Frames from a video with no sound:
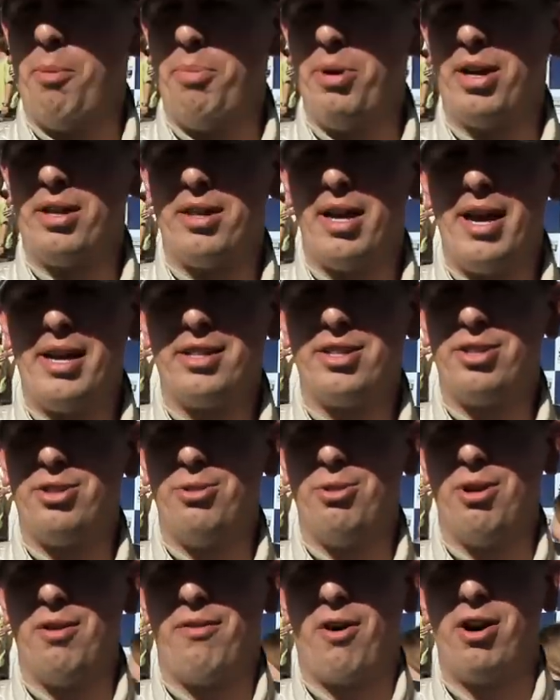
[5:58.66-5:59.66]
Big thanks
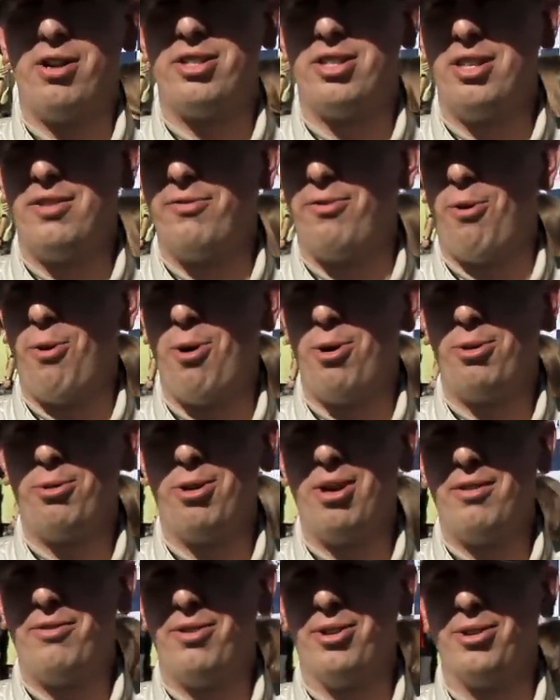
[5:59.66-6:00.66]
to uh, Varsity Ford and
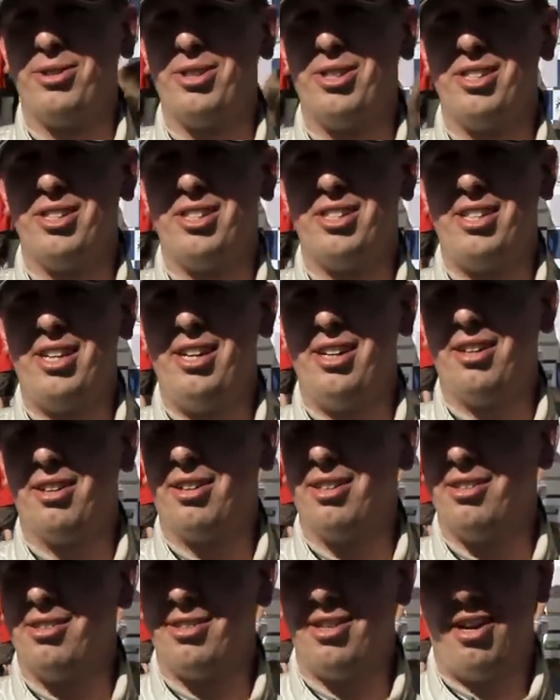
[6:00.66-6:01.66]
Green Filters and Steeda,
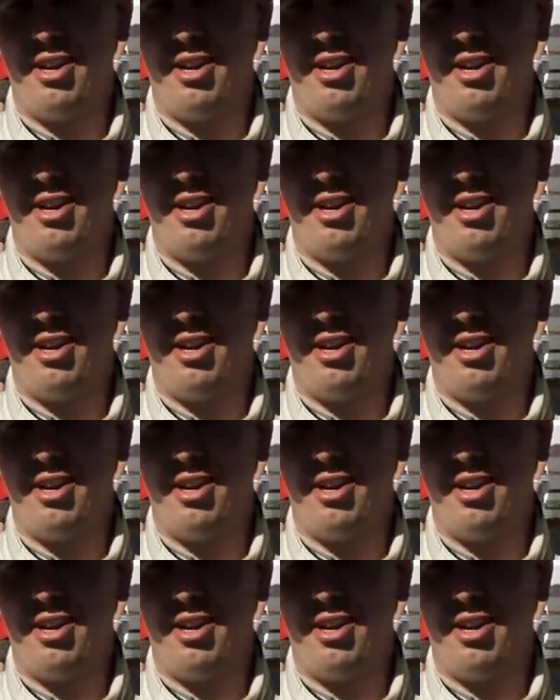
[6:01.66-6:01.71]
because